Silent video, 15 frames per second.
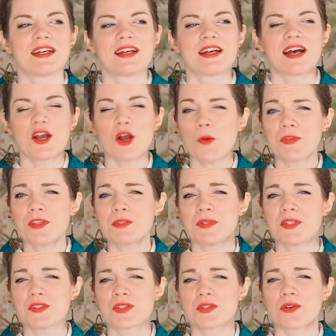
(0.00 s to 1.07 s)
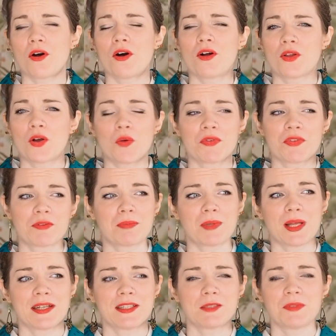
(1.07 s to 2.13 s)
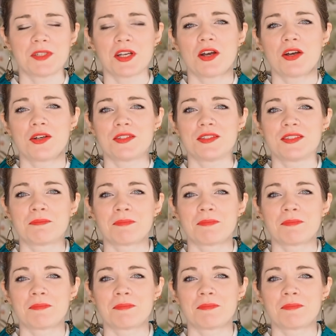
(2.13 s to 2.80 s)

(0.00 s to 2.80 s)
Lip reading: I hope this video is not all over the place because